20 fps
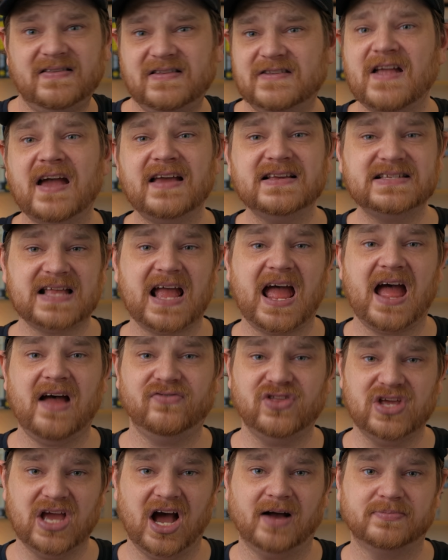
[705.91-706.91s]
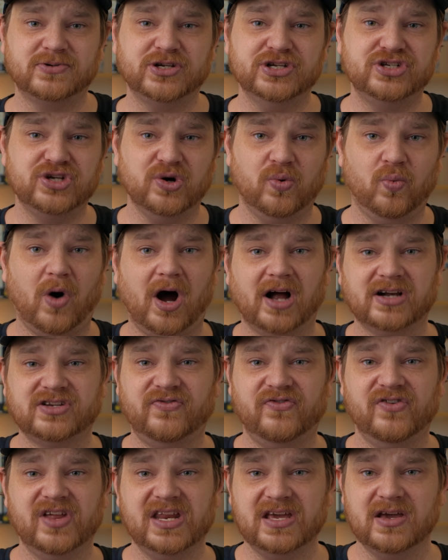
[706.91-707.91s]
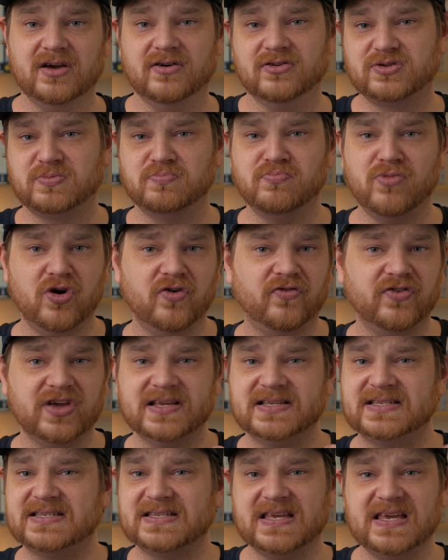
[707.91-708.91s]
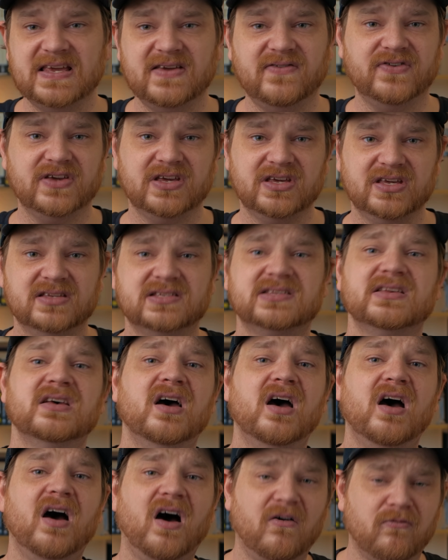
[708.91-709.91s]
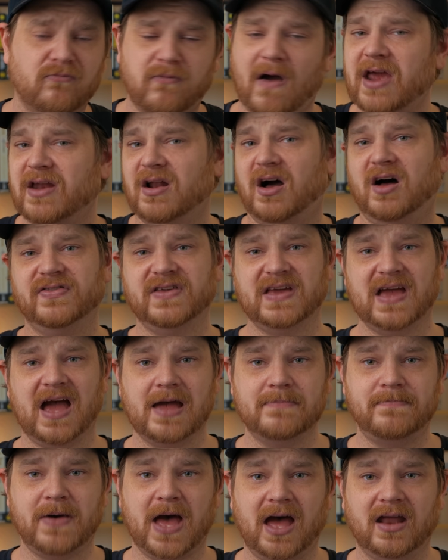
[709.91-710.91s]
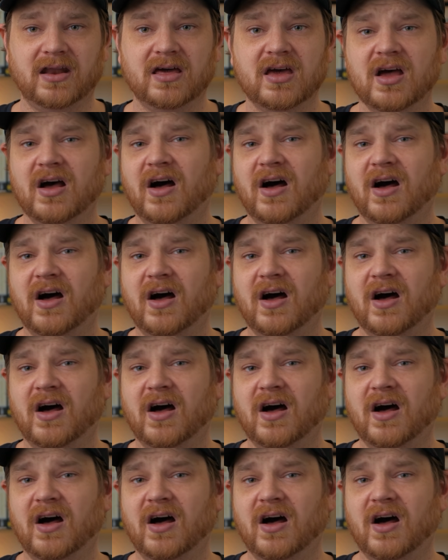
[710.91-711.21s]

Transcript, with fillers: it's nice to have the option to watch videos, movies, TVs, right on the iPad.